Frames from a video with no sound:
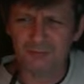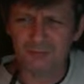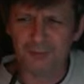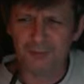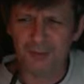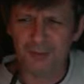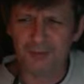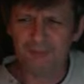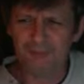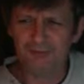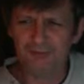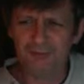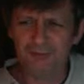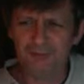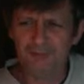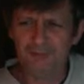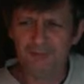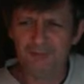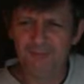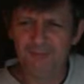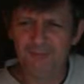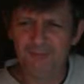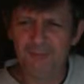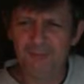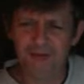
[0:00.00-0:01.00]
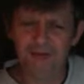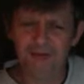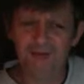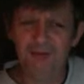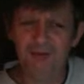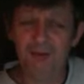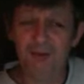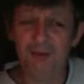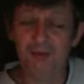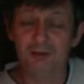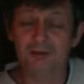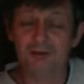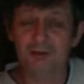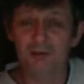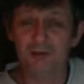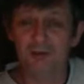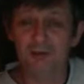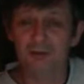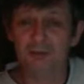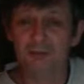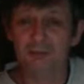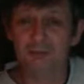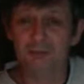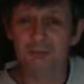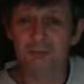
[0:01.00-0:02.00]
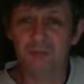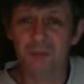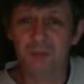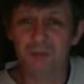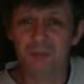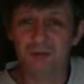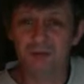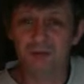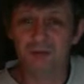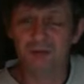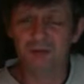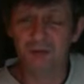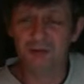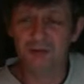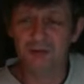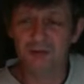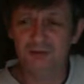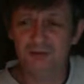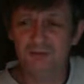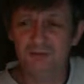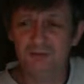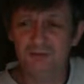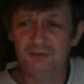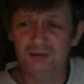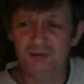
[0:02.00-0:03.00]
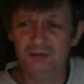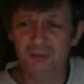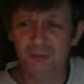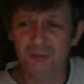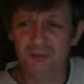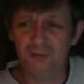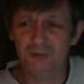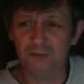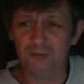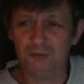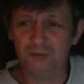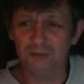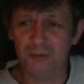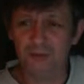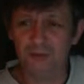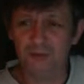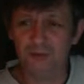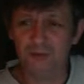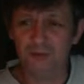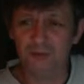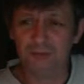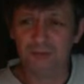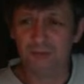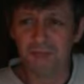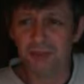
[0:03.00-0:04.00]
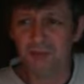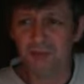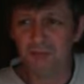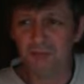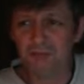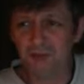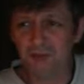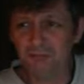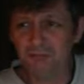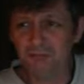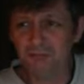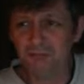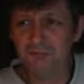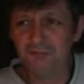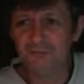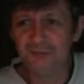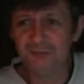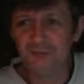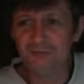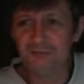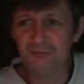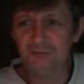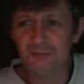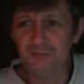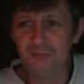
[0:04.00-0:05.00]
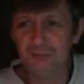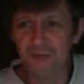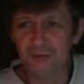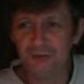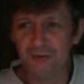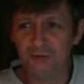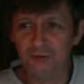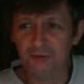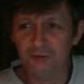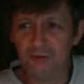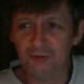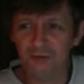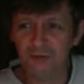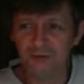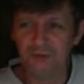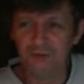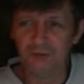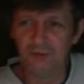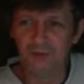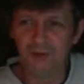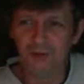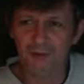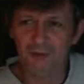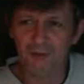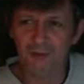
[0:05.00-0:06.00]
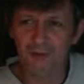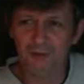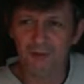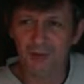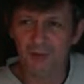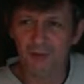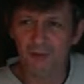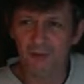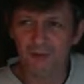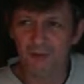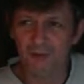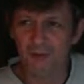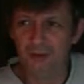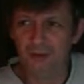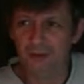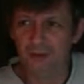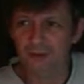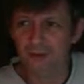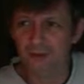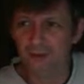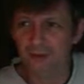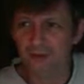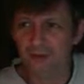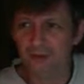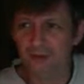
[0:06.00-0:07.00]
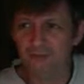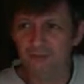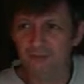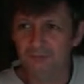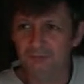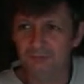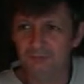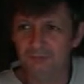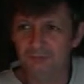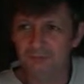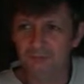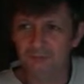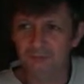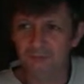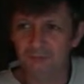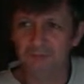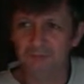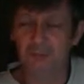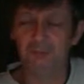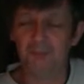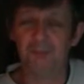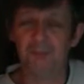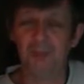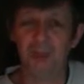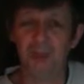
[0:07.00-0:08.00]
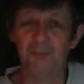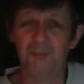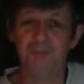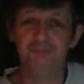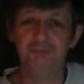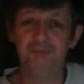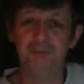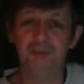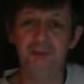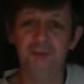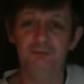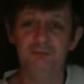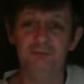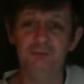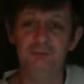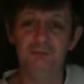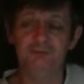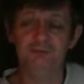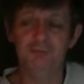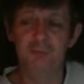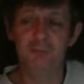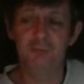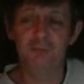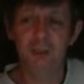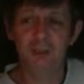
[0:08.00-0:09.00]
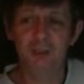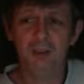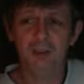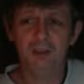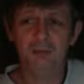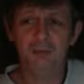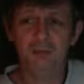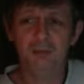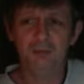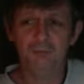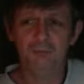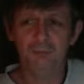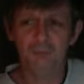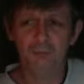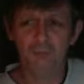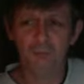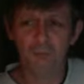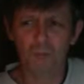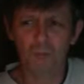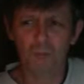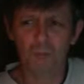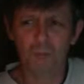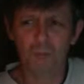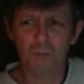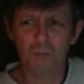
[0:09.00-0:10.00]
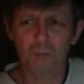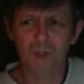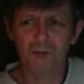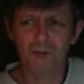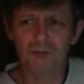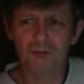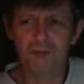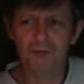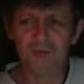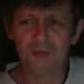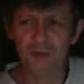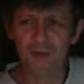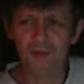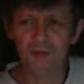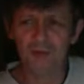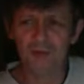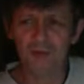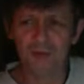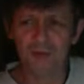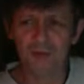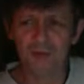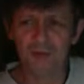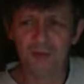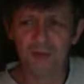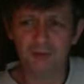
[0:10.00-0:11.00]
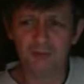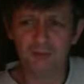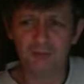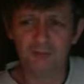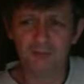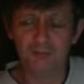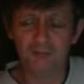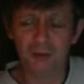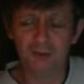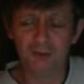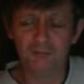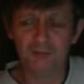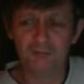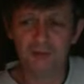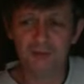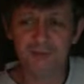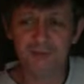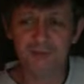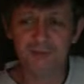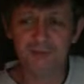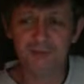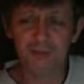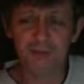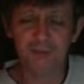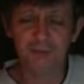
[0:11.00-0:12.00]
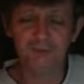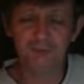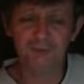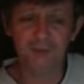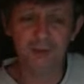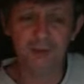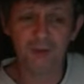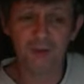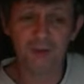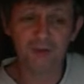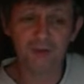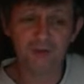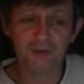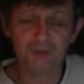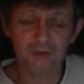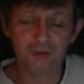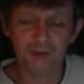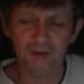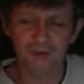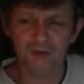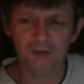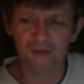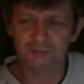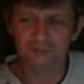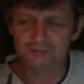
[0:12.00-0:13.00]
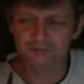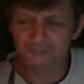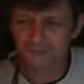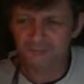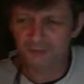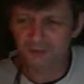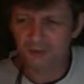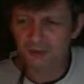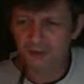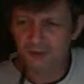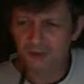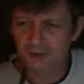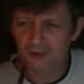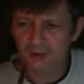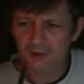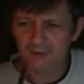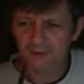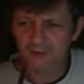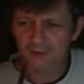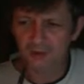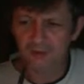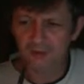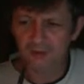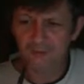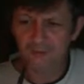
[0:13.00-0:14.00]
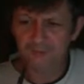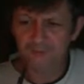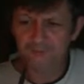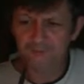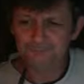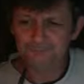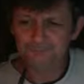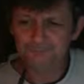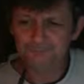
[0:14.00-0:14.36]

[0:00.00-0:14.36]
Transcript: perhaps their palate, dare I say it, is slightly different to the Western palate. And some of the flavours they produce, you know, they might knock out a bubblegum flavour. Might not taste like a bubblegum flavour you get from the United States. Now,